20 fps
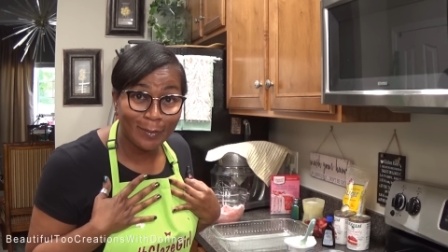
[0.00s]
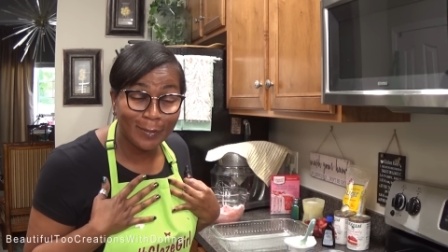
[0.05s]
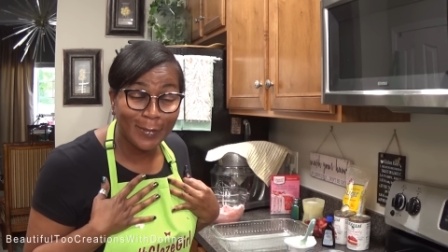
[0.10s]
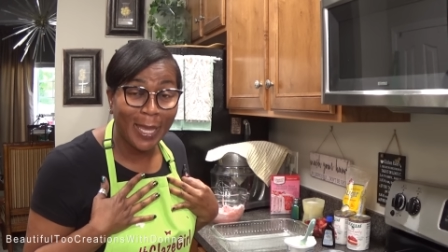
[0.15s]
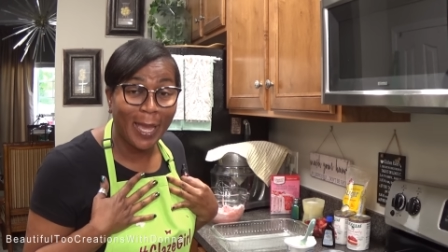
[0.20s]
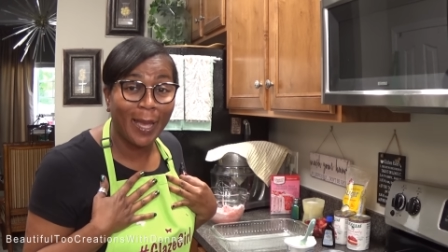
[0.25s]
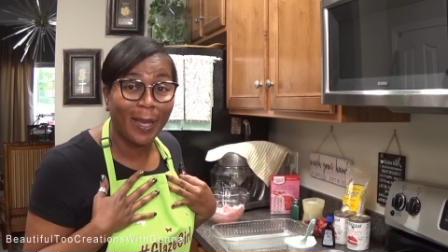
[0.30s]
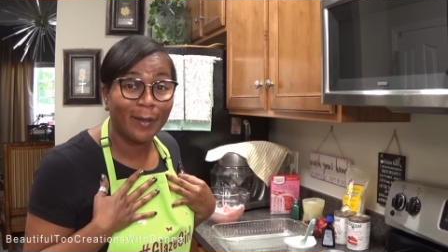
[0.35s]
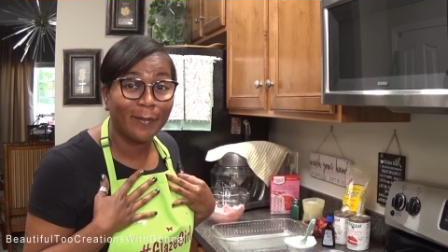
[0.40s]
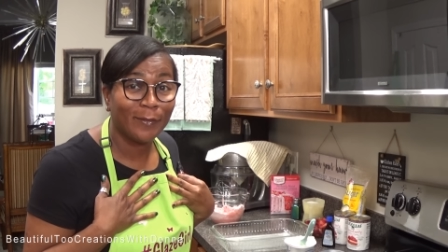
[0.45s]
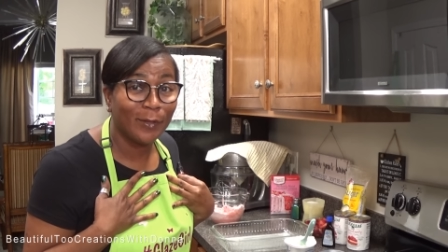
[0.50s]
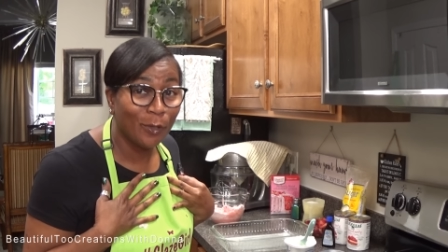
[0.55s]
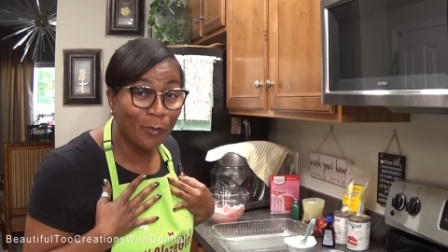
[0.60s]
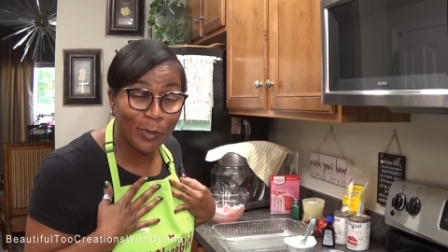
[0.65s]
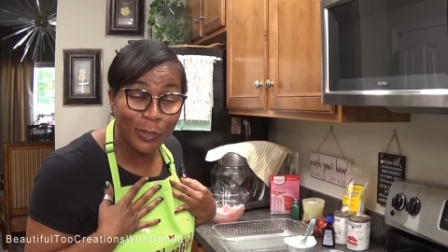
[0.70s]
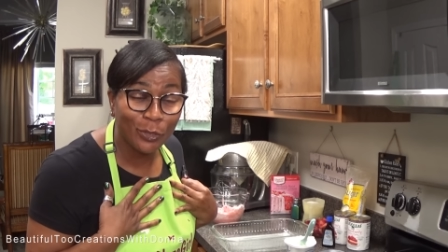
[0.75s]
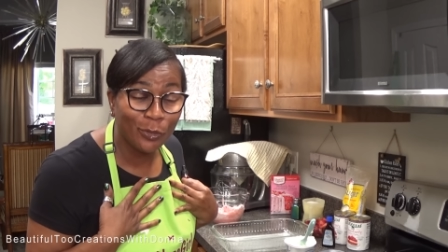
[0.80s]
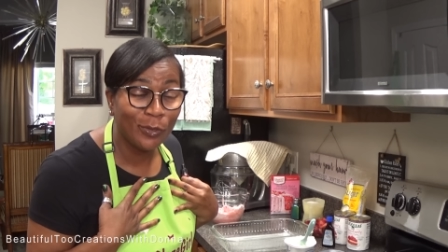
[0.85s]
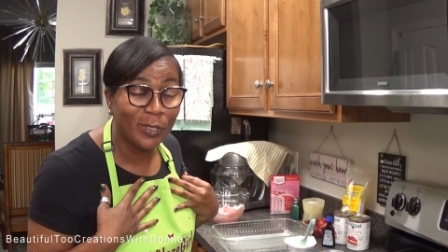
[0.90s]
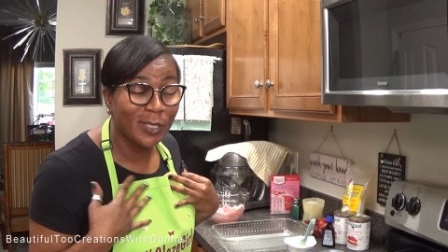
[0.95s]
Nah, if you
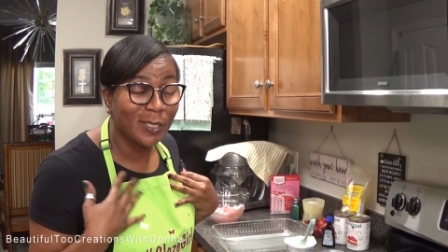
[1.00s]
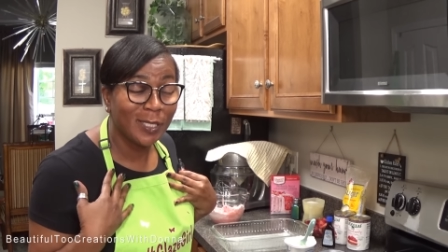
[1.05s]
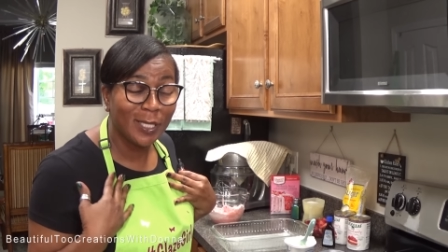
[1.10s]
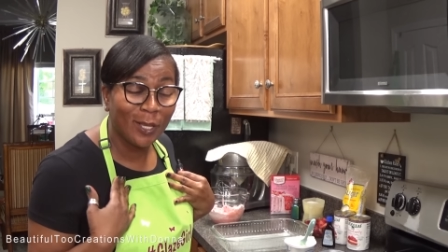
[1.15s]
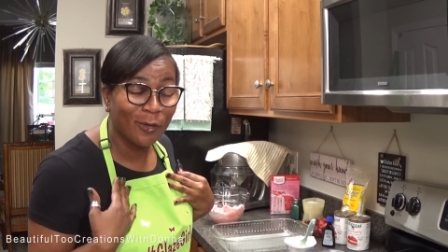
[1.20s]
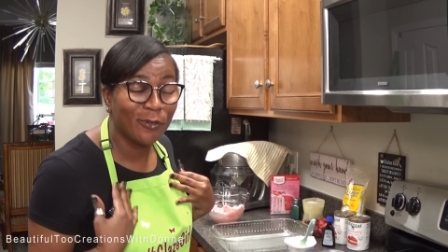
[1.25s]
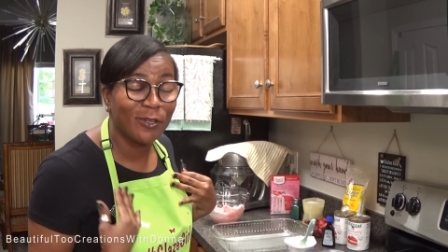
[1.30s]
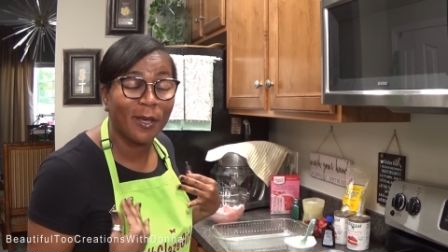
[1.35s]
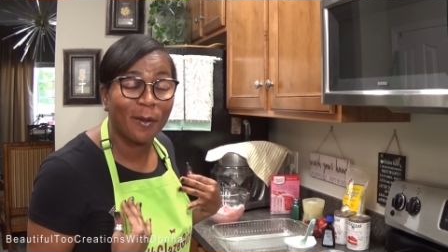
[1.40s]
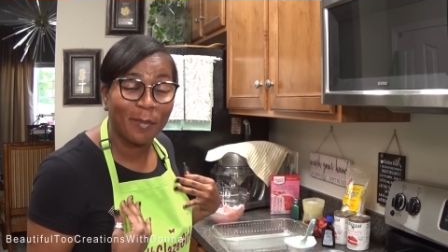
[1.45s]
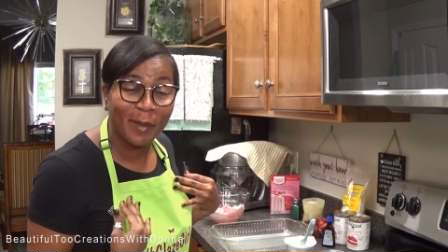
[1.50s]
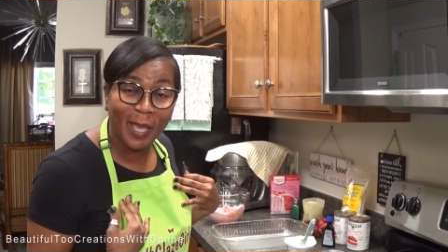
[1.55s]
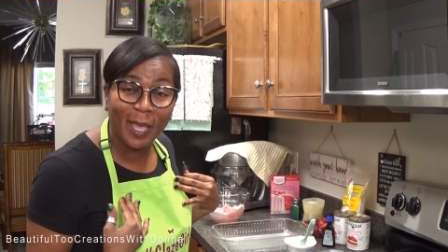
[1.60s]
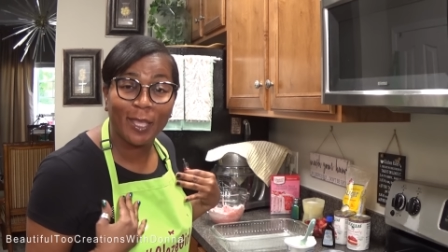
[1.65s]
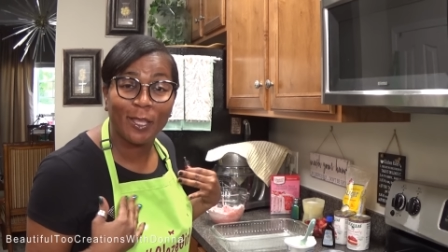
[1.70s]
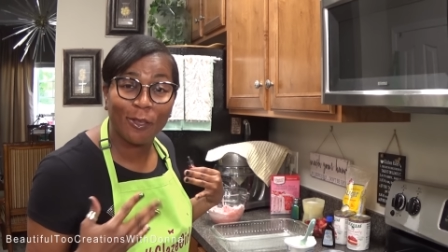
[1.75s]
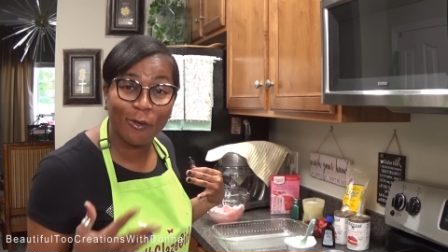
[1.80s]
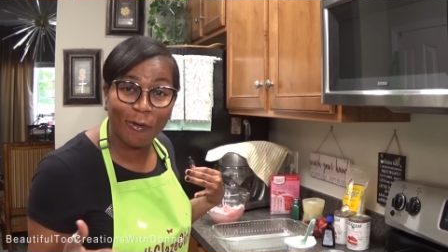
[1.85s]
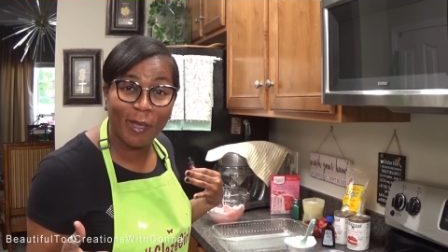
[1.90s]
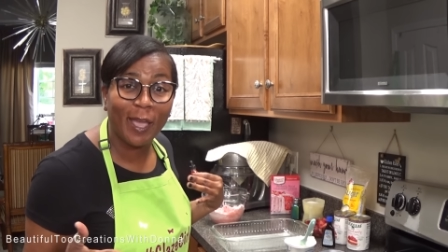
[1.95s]
don't want to do this to your dump
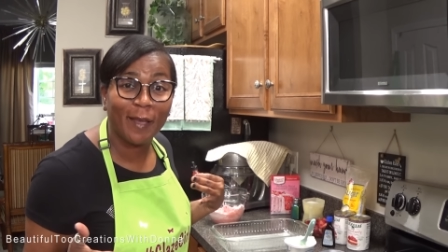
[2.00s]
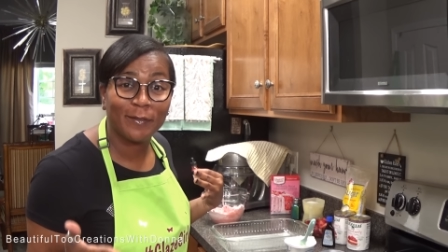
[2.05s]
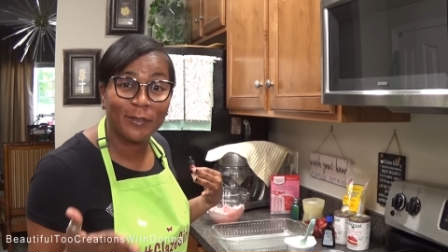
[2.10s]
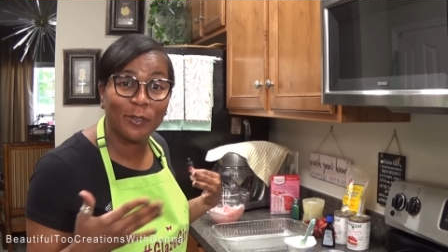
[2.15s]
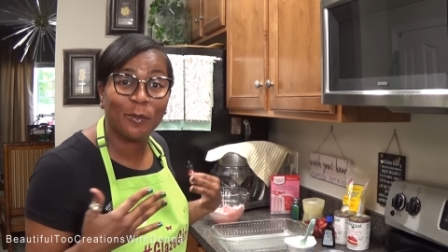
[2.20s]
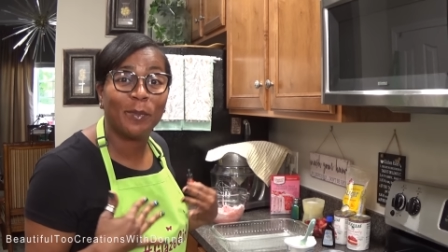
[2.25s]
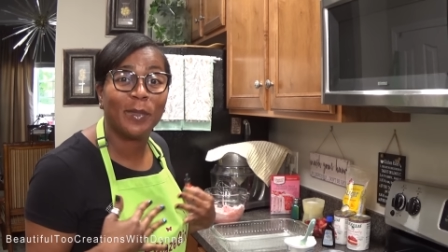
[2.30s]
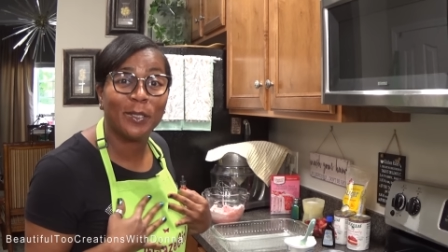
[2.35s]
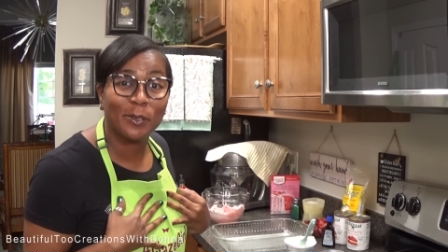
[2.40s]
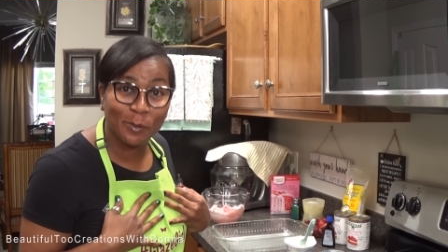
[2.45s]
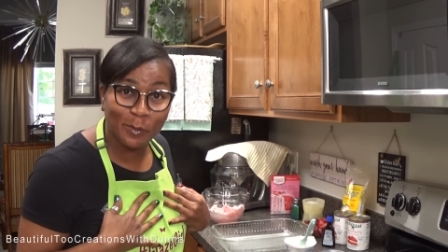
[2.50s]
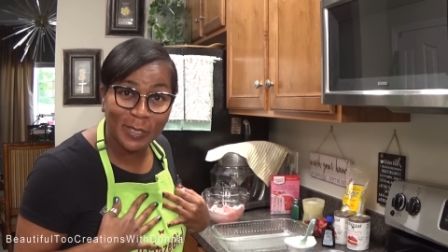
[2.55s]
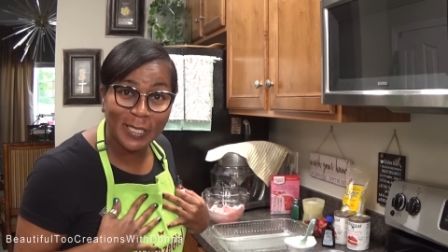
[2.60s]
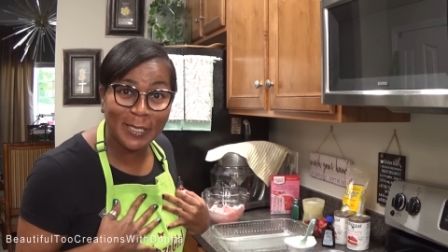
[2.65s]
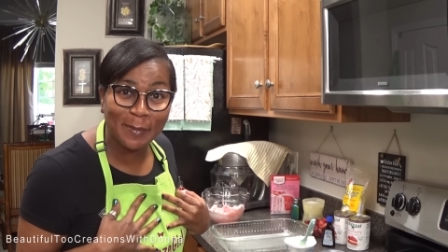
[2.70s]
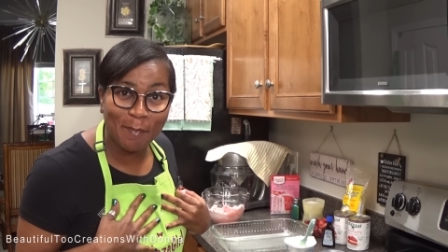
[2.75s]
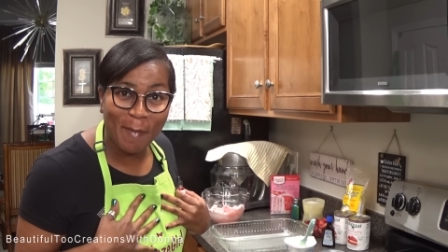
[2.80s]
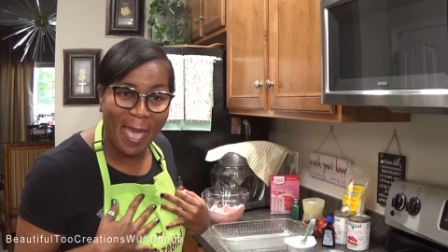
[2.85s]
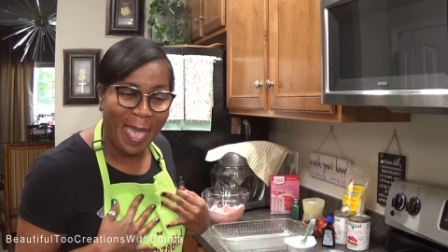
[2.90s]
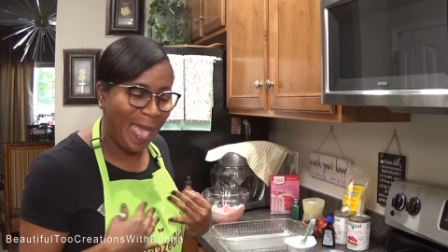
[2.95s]
cake, you don't have to. This one
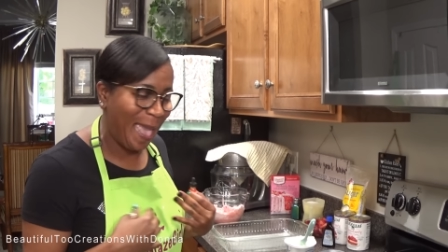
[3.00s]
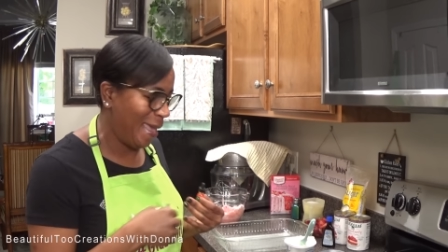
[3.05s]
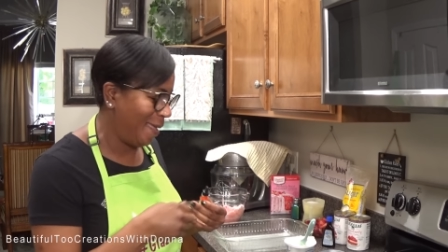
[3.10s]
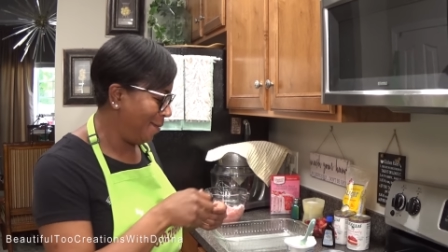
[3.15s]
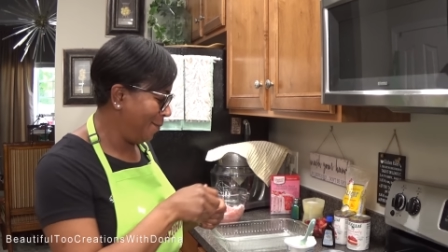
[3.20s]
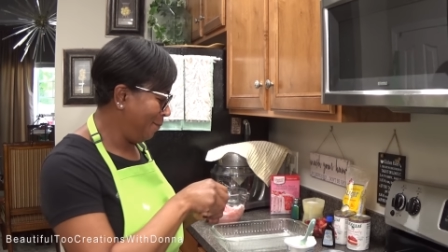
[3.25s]
is mine.